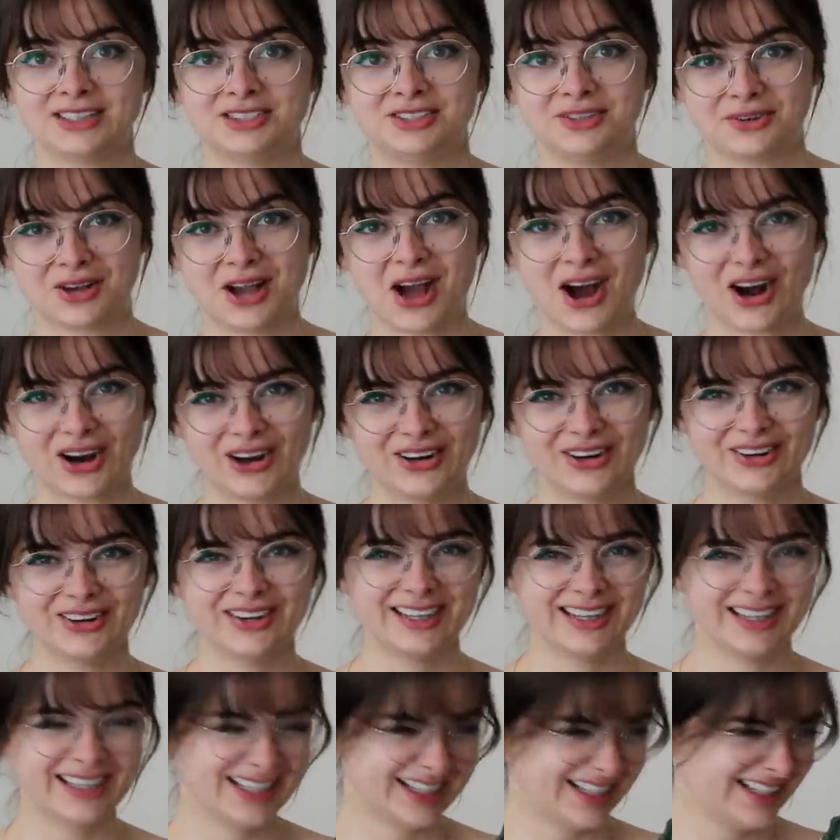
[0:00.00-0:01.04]
as you go
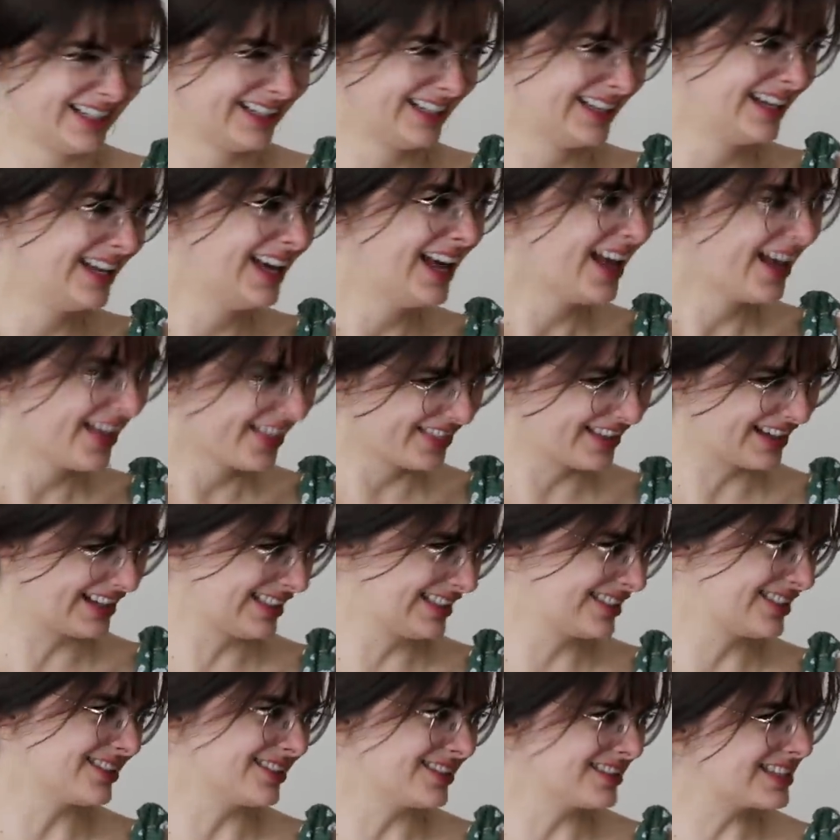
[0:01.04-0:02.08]
that
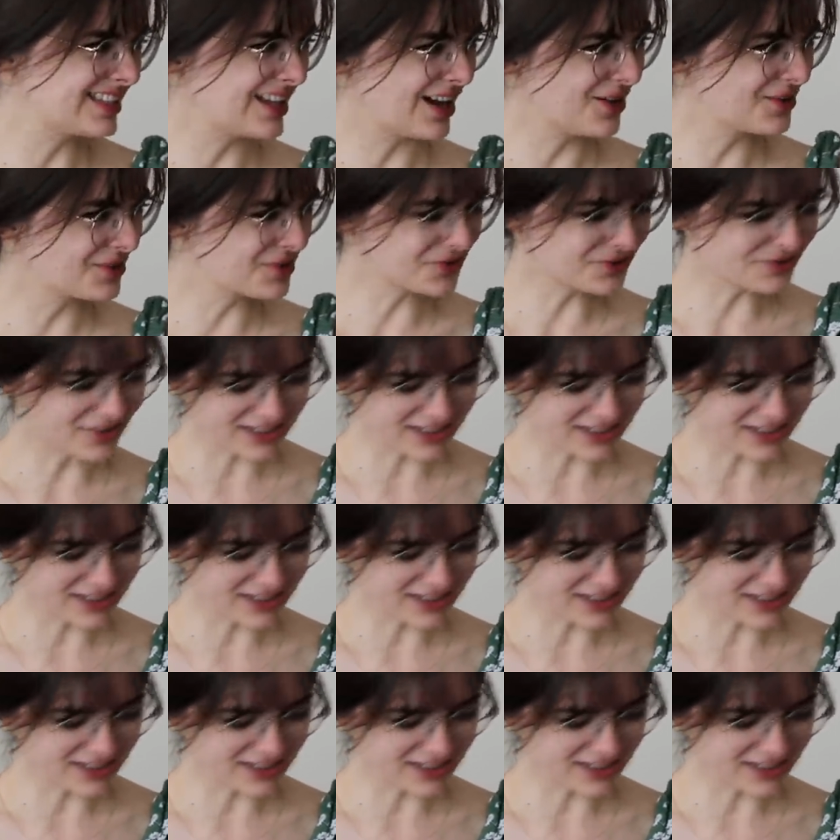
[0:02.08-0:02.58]
it turns out all